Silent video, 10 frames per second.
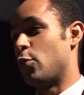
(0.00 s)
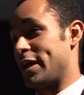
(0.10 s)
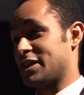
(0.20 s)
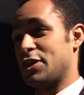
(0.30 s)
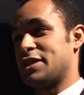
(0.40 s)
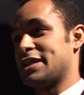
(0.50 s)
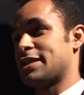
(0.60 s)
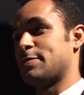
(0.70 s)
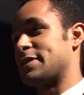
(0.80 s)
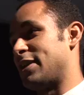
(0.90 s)
rescue
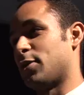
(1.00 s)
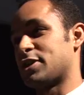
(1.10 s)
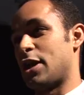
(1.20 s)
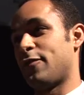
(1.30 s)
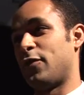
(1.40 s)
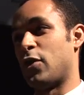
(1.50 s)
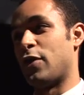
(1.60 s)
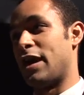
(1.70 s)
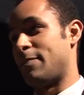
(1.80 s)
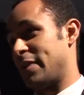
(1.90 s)
systems and also
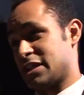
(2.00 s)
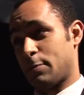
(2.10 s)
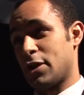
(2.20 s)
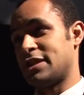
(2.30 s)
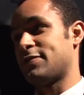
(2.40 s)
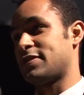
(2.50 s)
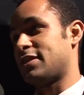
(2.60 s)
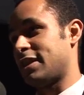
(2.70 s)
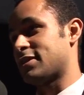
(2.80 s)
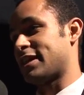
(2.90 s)
for explosives
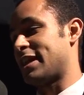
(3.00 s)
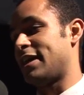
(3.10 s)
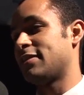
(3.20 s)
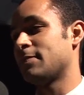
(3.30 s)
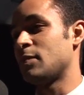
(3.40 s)
and things like that.